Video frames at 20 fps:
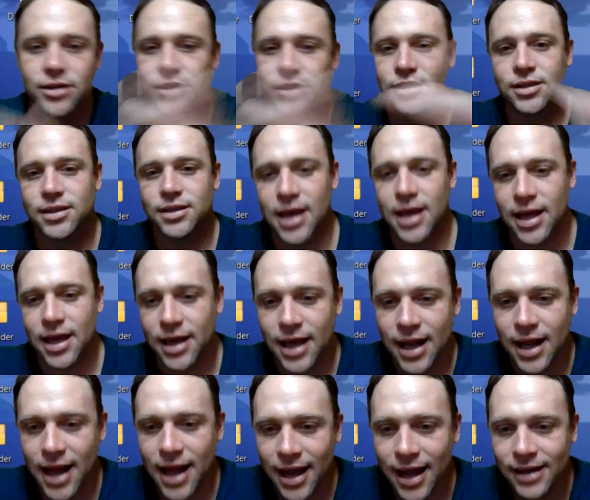just hit
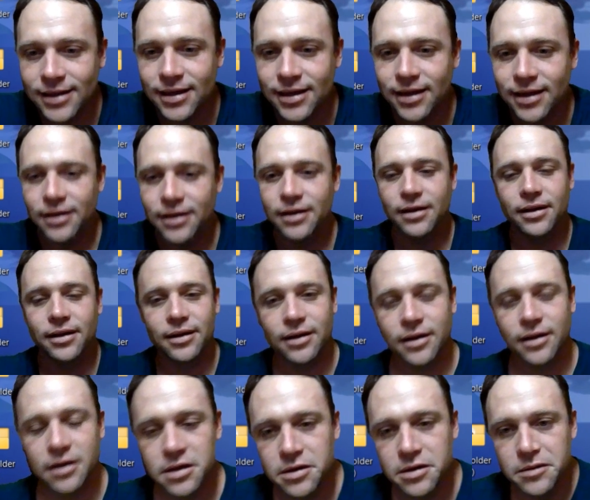connect
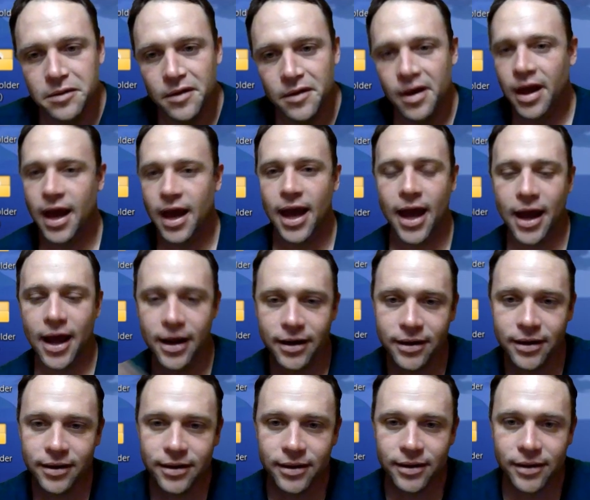
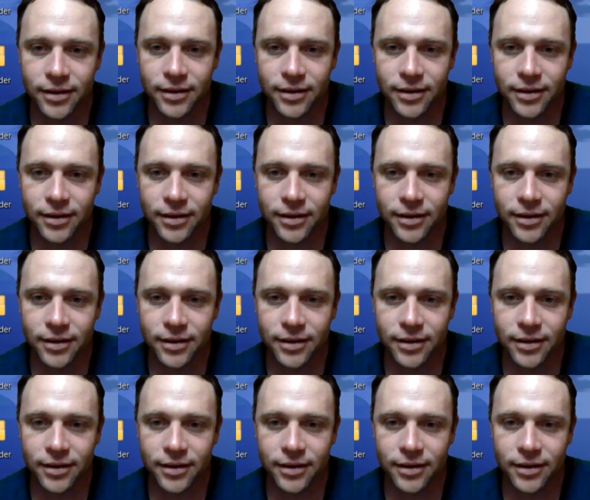and